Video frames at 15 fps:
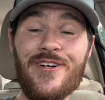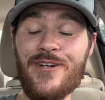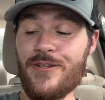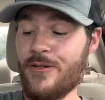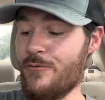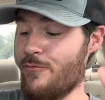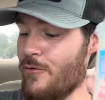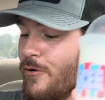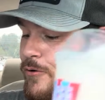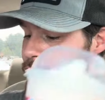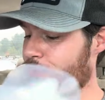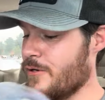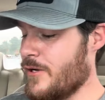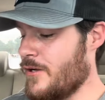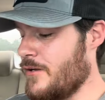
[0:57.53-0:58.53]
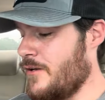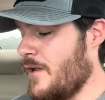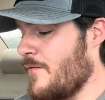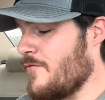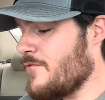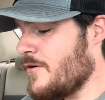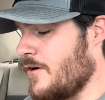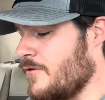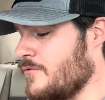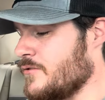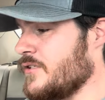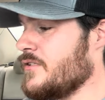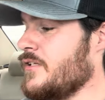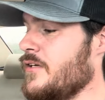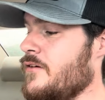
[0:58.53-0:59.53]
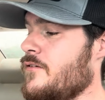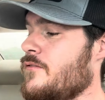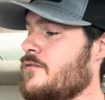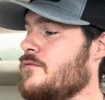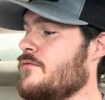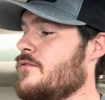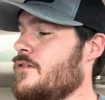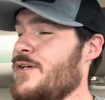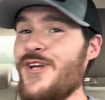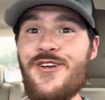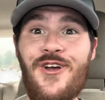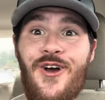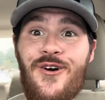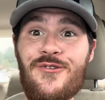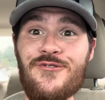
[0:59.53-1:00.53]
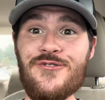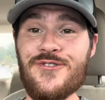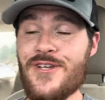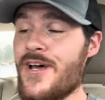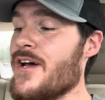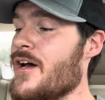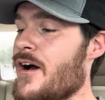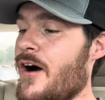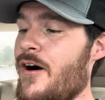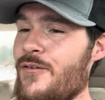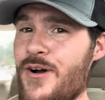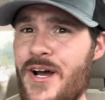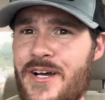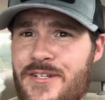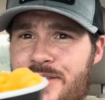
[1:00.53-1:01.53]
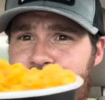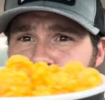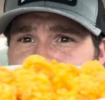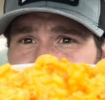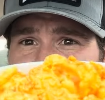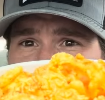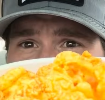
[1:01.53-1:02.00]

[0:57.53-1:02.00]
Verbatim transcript: The world never knows until it goes. All right, so